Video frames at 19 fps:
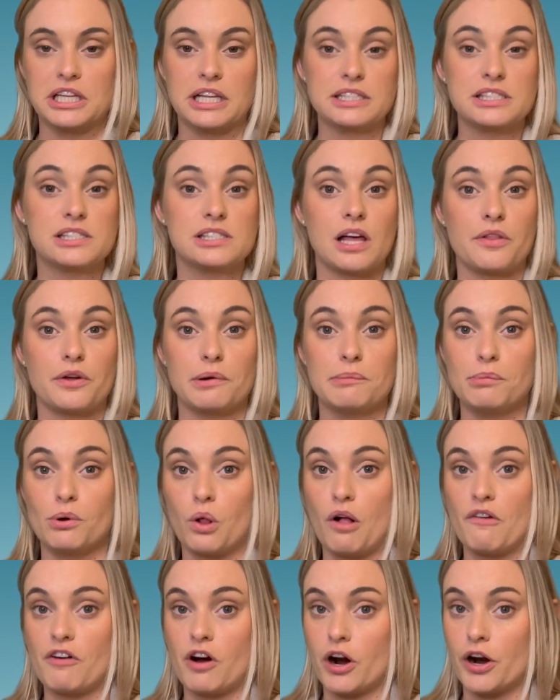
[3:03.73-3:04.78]
That's Southern
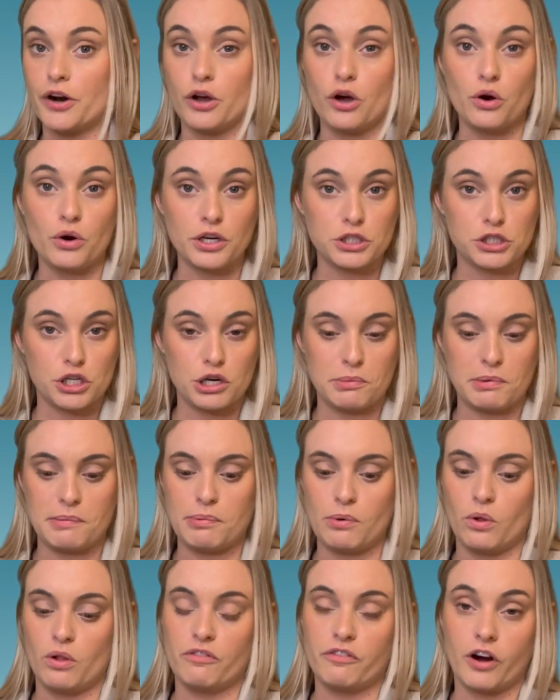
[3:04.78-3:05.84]
Boulevard, Okeechobee
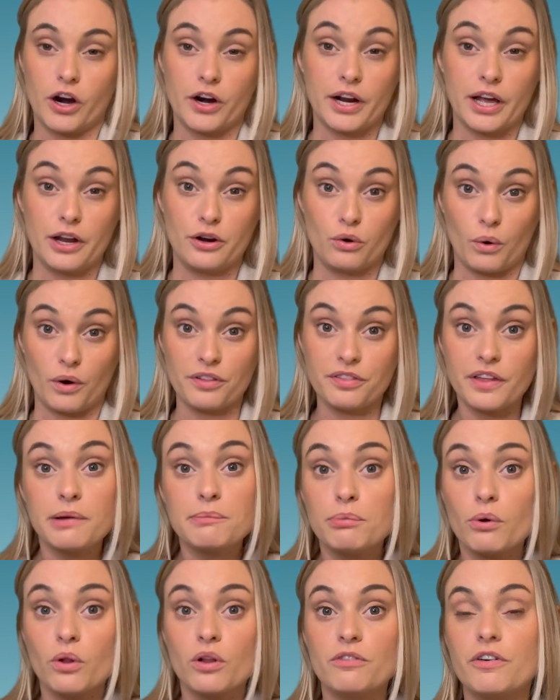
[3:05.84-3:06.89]
Boulevard, and North
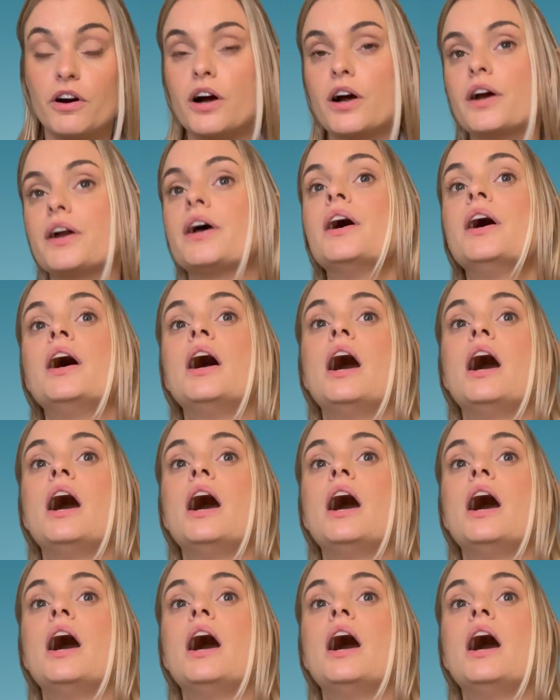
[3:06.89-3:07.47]
Lake Boulevard.